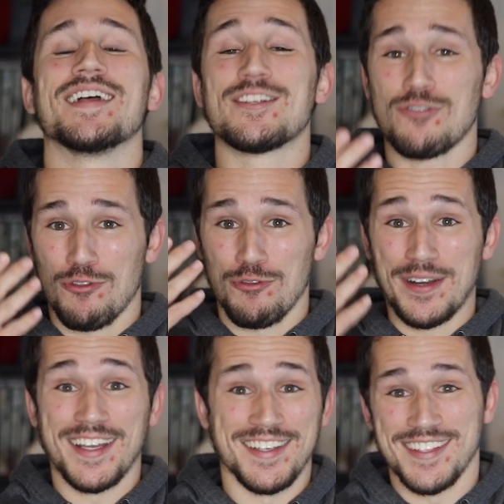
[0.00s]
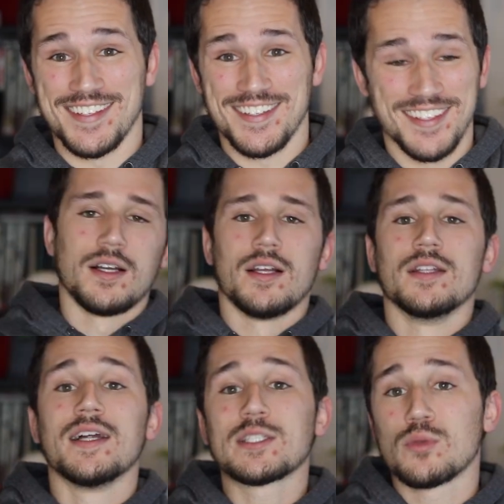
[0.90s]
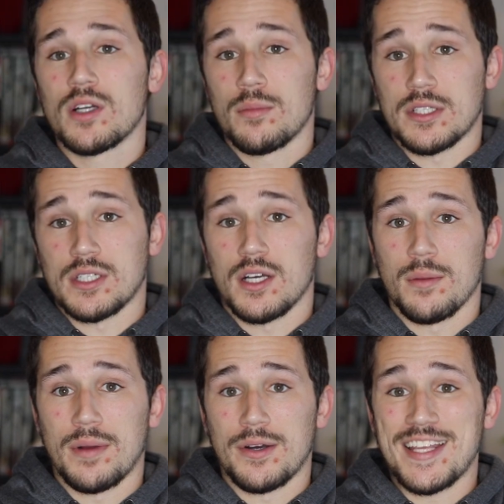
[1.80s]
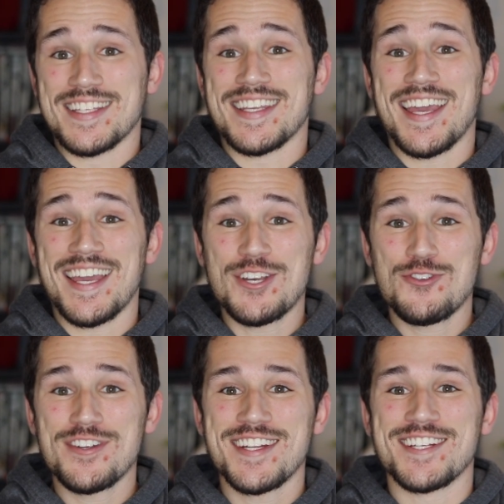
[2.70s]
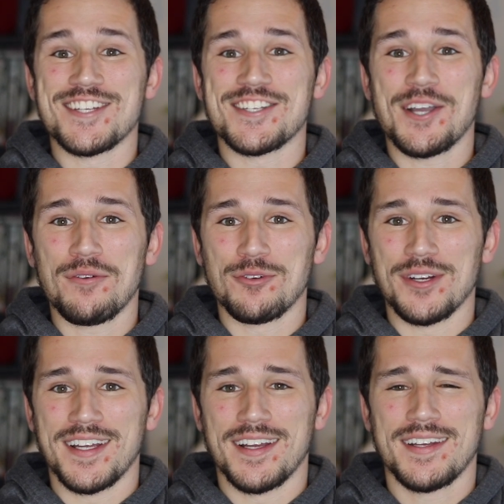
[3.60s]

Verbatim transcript: It's ridiculous. The next one I'm going to talk about is Kindred Discovery.